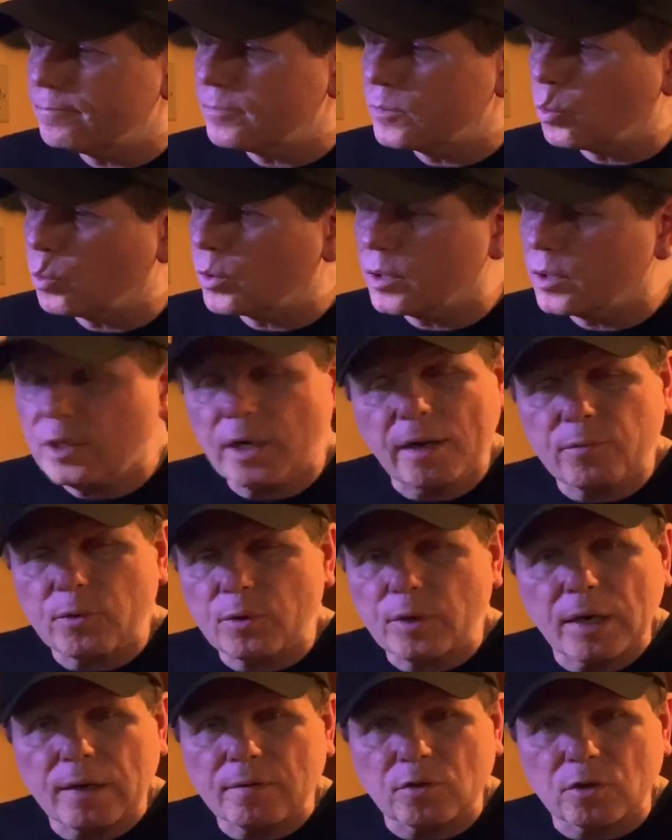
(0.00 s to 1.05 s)
were
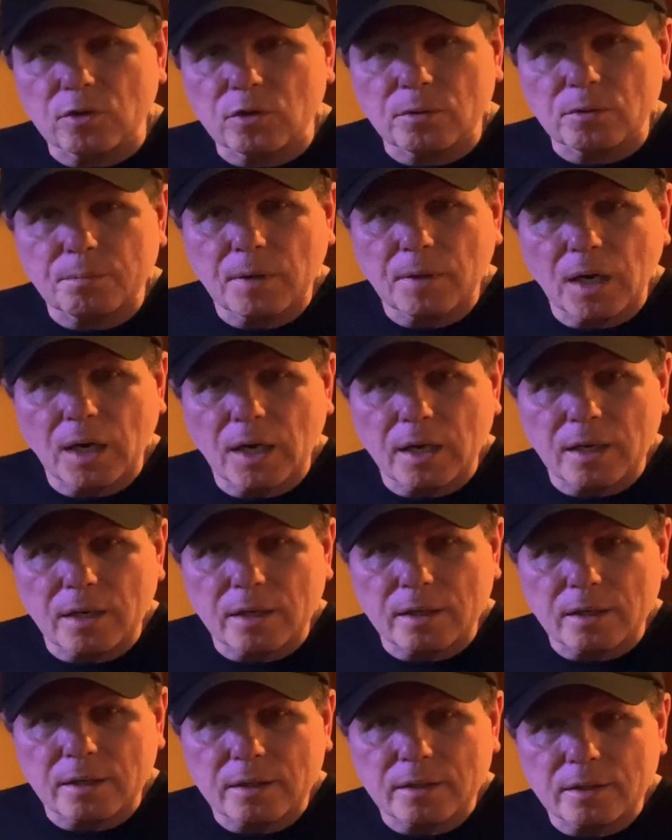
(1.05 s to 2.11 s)
never ever
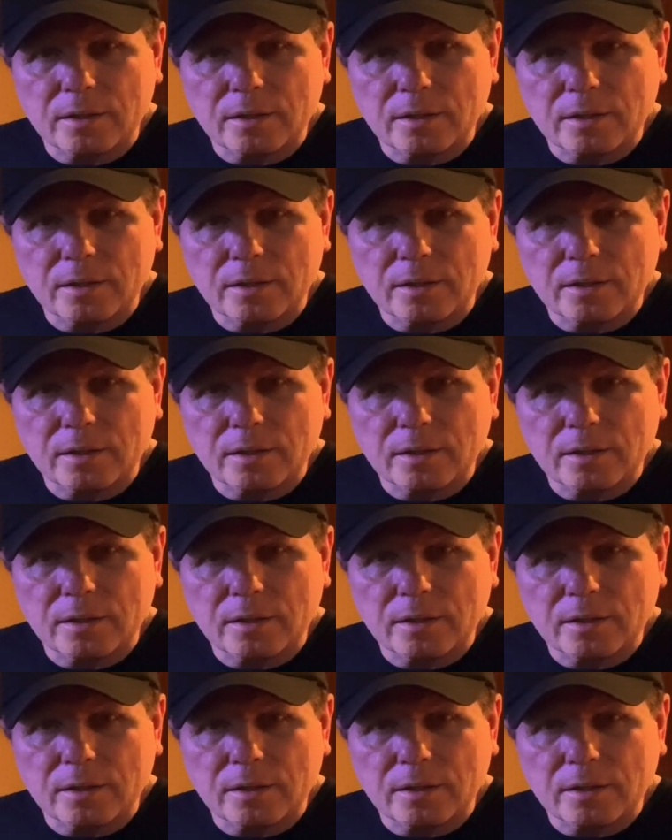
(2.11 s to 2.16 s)
my